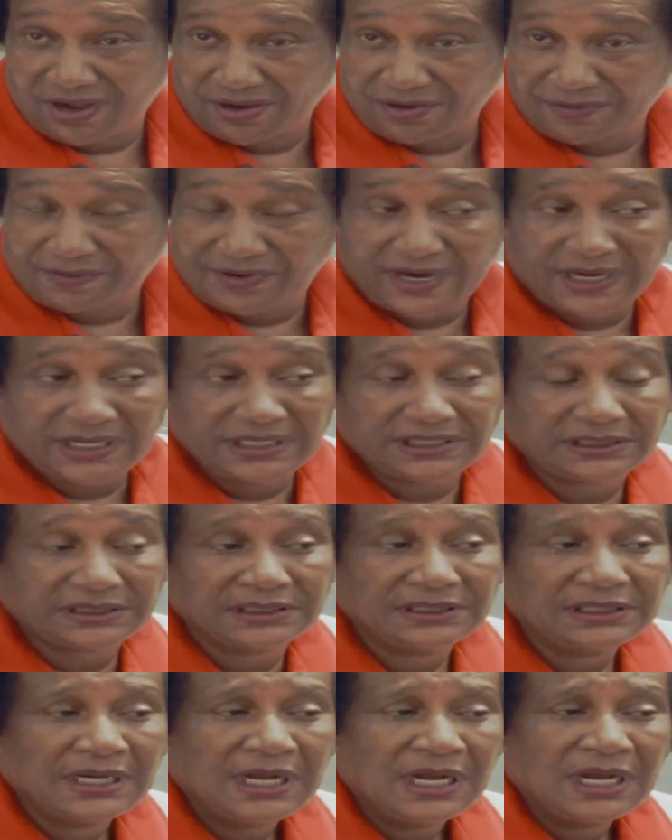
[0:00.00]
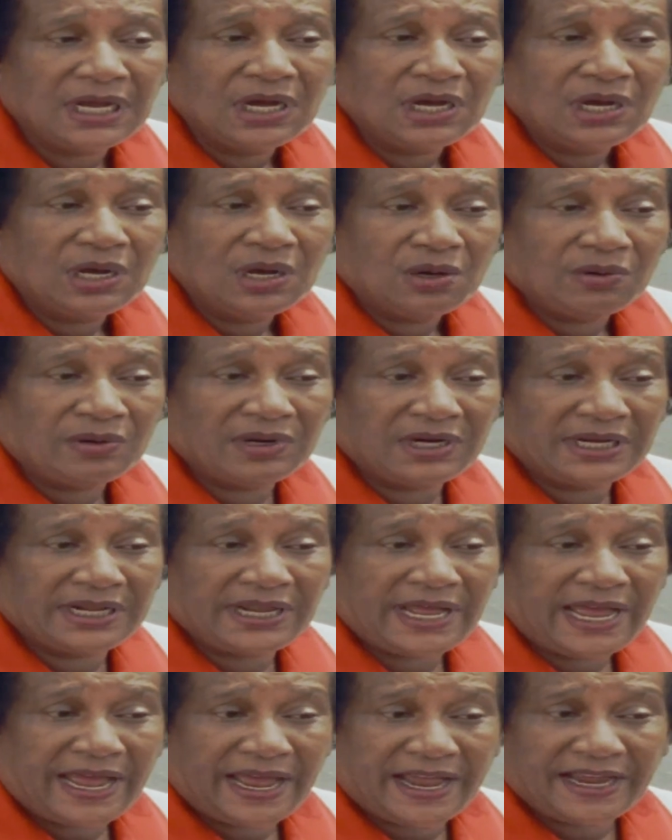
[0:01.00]
records.
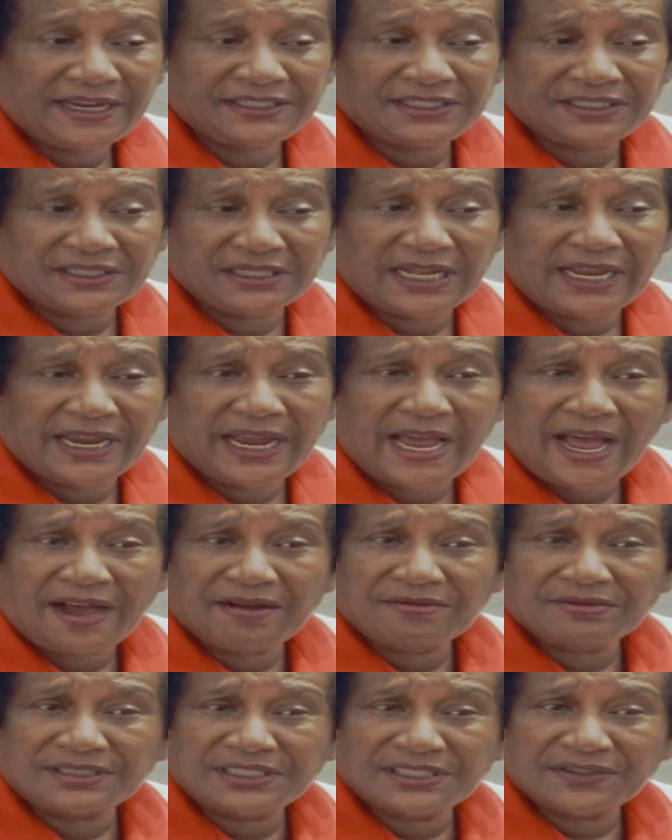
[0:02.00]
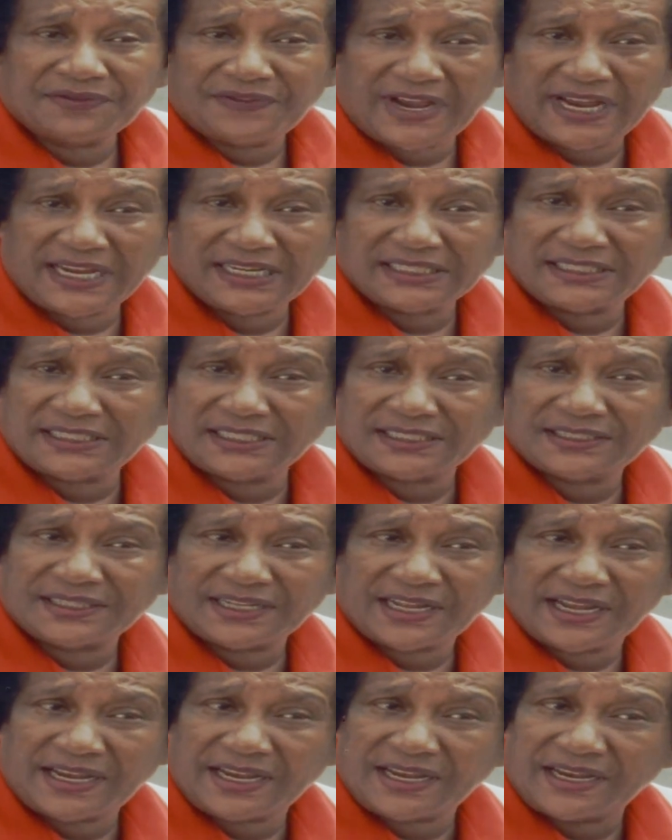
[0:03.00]
Well, actually, I was the fastest
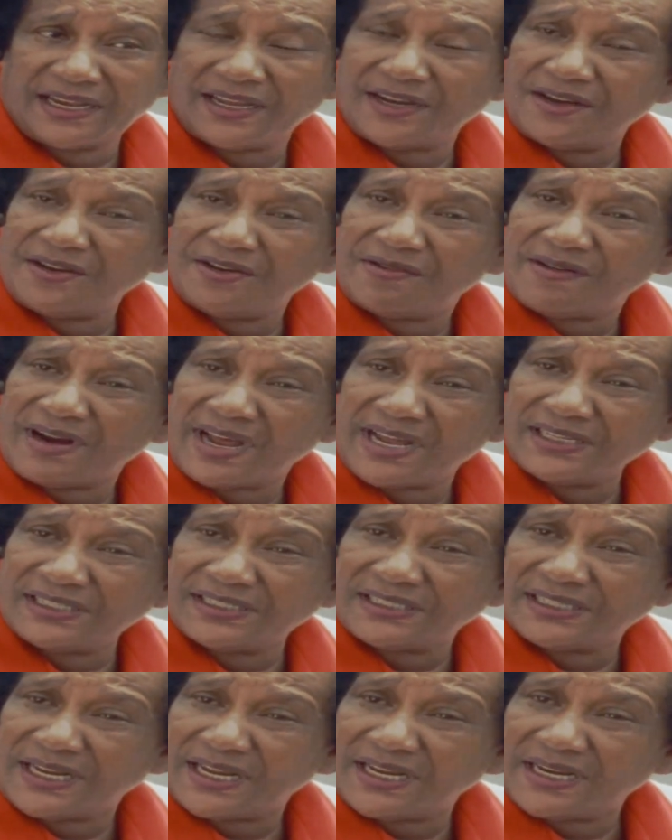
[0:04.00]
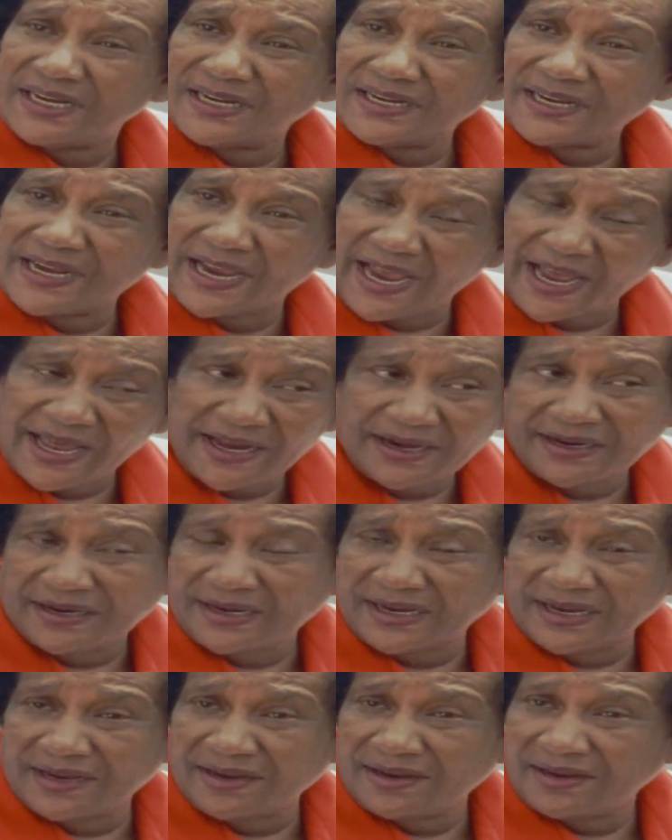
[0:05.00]
thing in the United States and
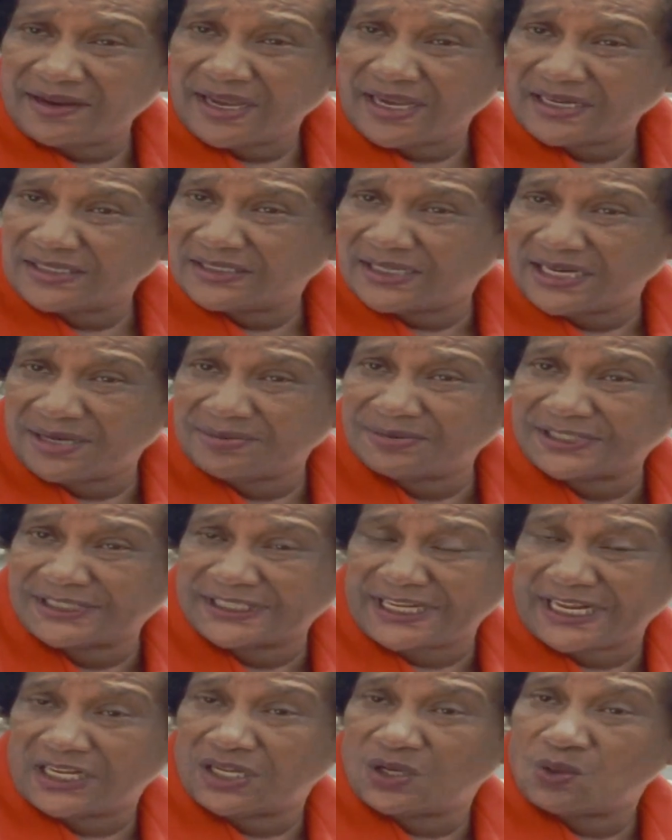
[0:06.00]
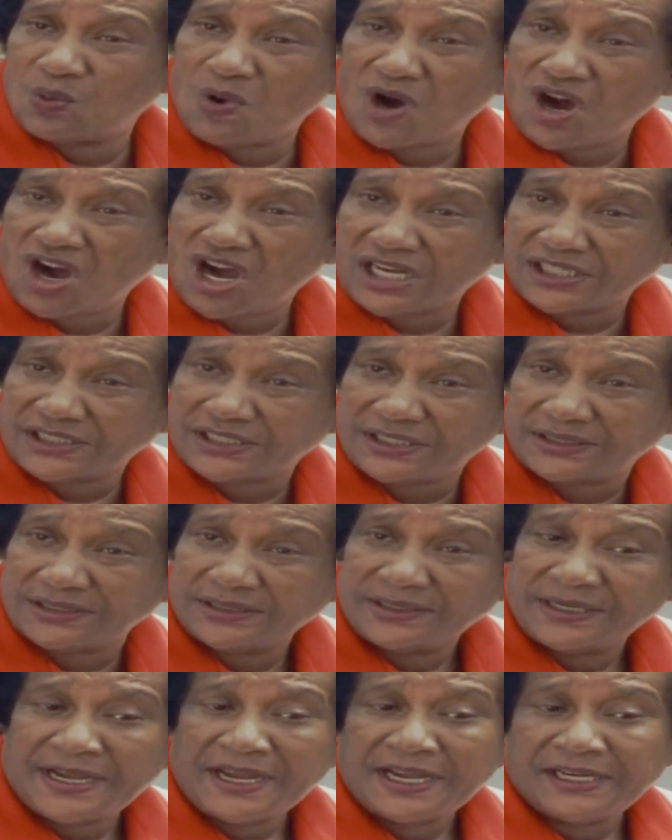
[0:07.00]
Canada, except Stella Wash.
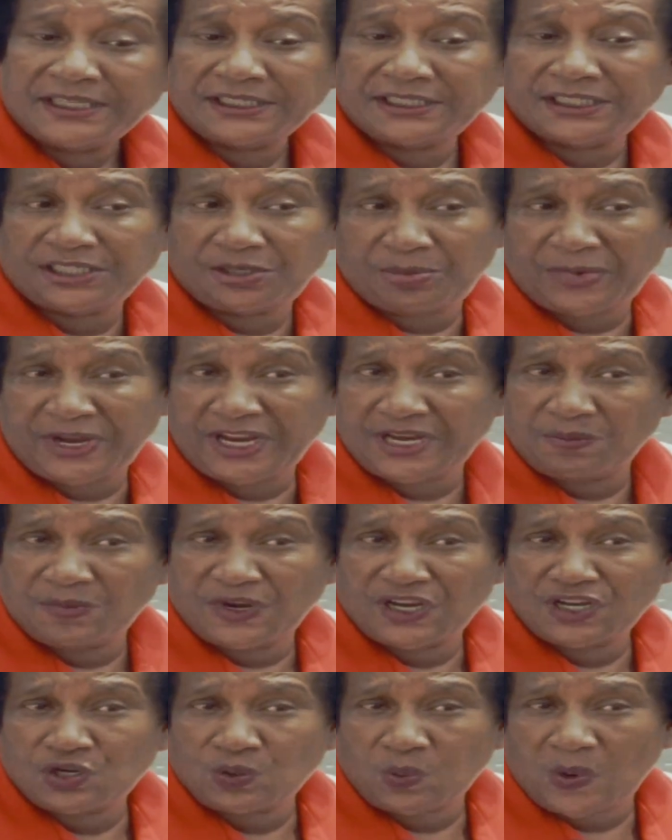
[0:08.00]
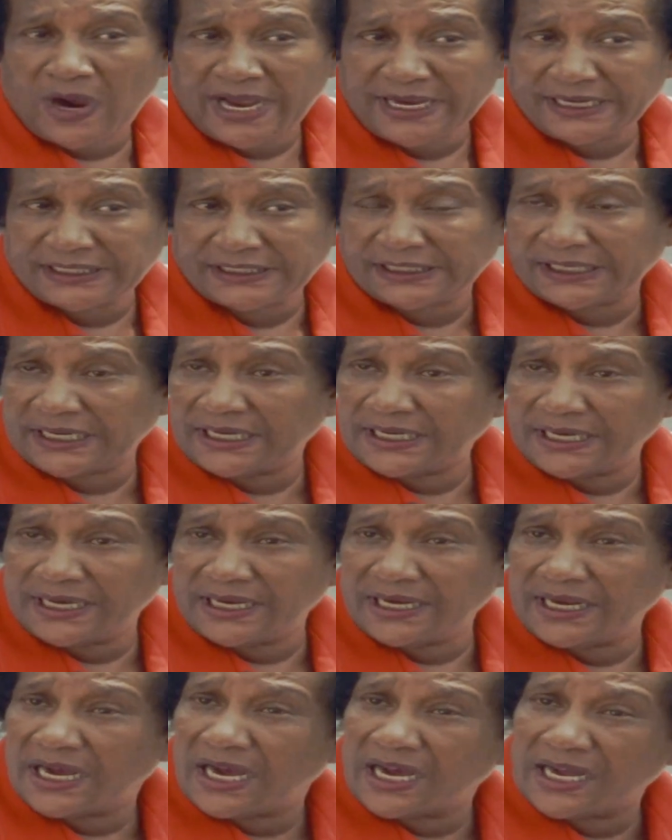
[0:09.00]
She beat me twice in
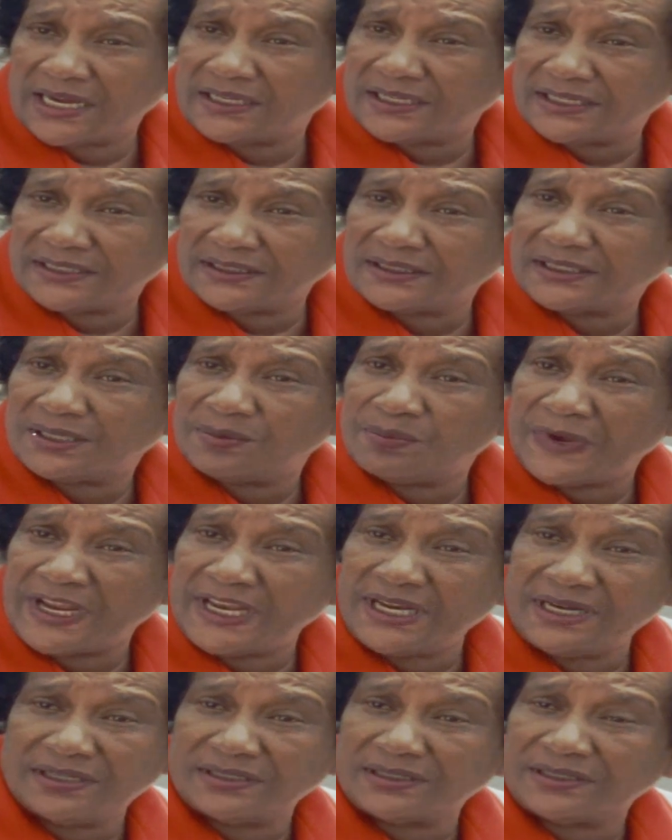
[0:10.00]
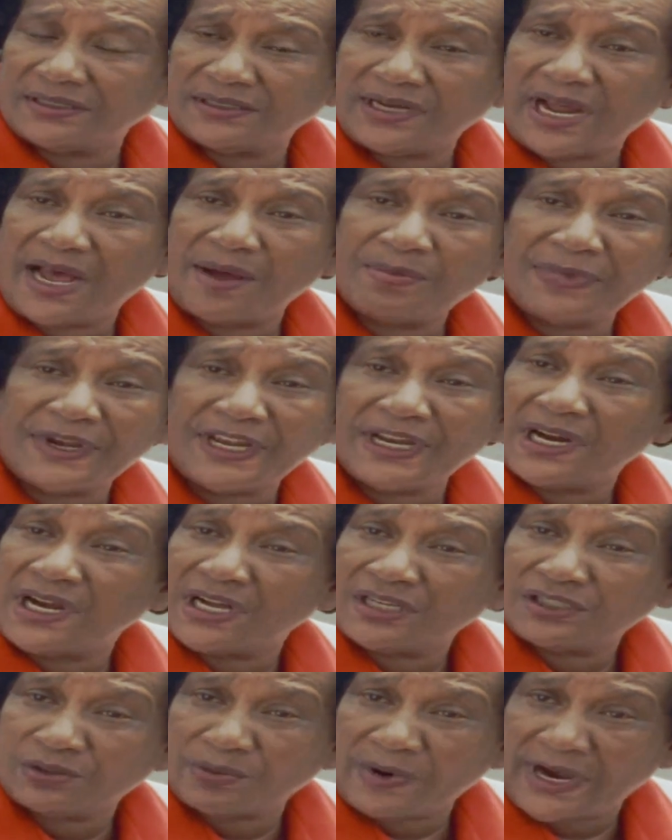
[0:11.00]
the 100 meters, and I beat
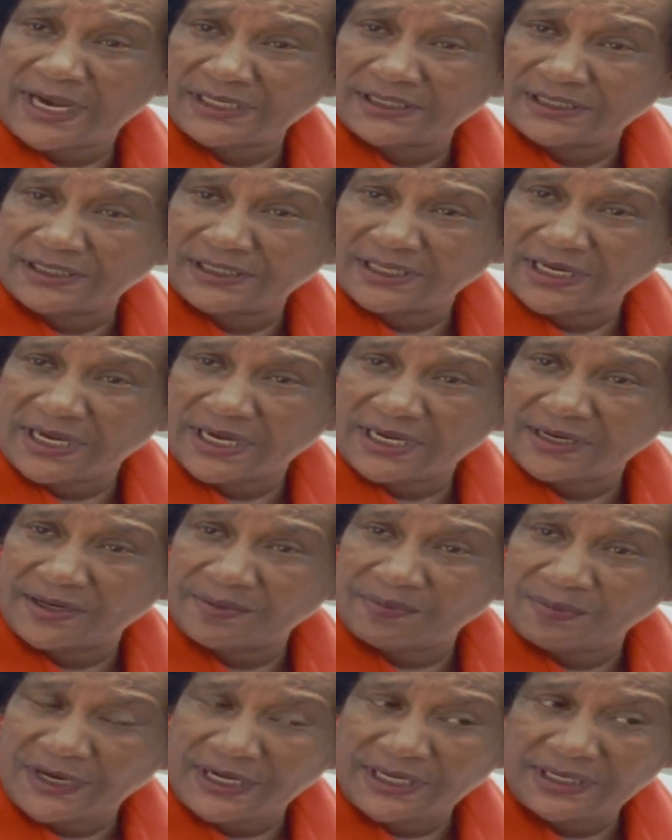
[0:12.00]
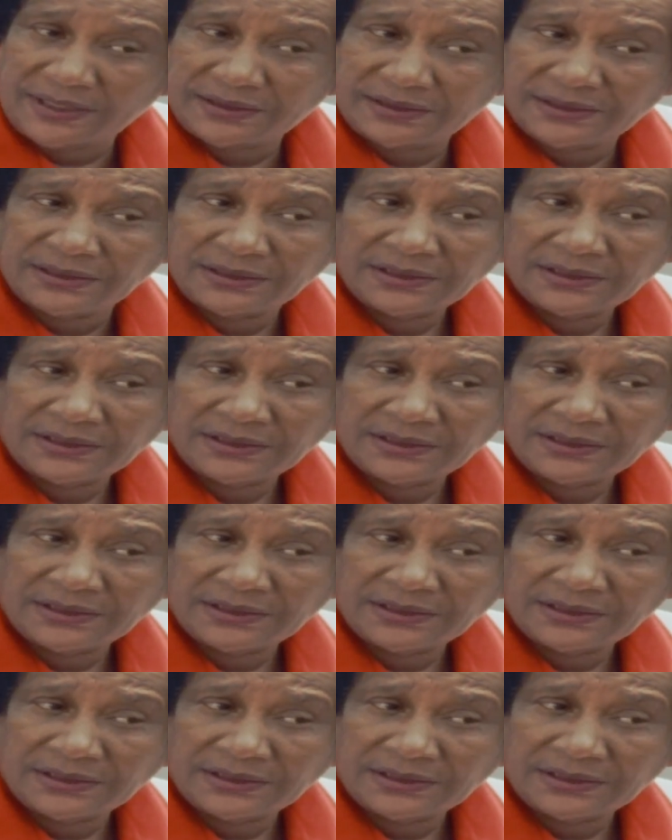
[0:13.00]
her twice in the 100 meters.